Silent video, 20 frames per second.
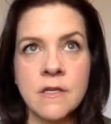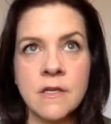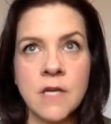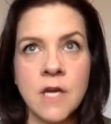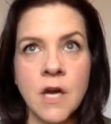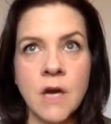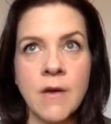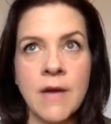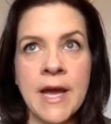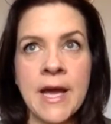
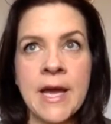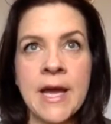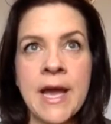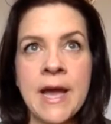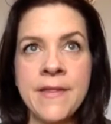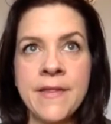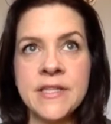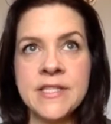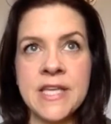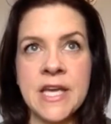Okay,
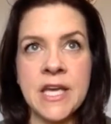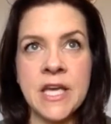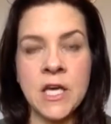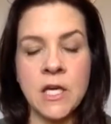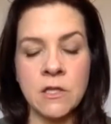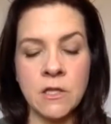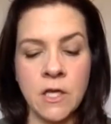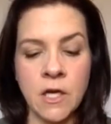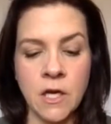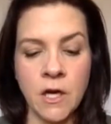and then taking a
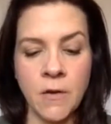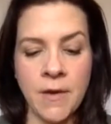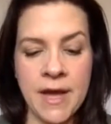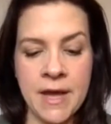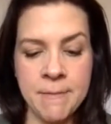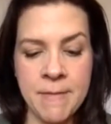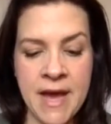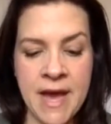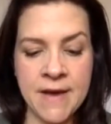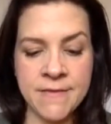look, okay,
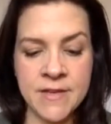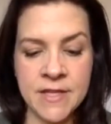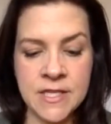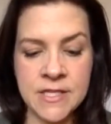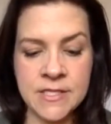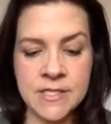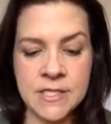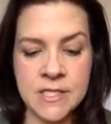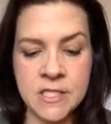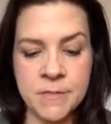I'm having
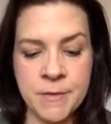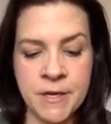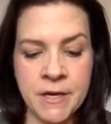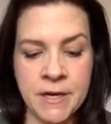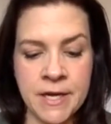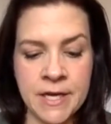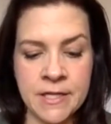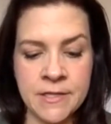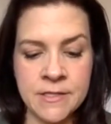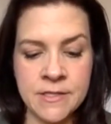this
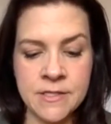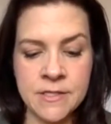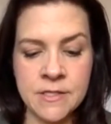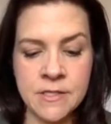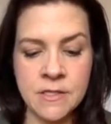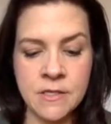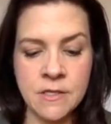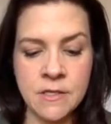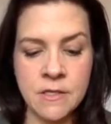experience.